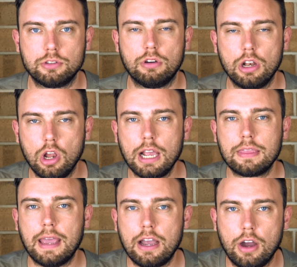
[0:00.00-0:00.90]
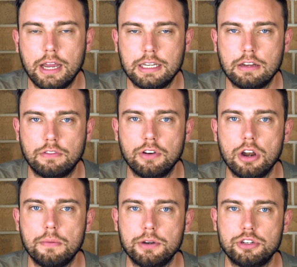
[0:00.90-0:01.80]
So I like that idea of
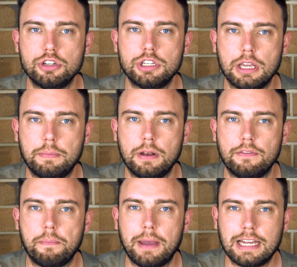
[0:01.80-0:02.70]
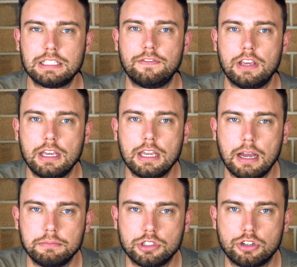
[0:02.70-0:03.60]
producing a bit of a passive
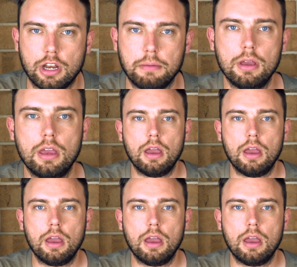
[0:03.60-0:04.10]
income stream.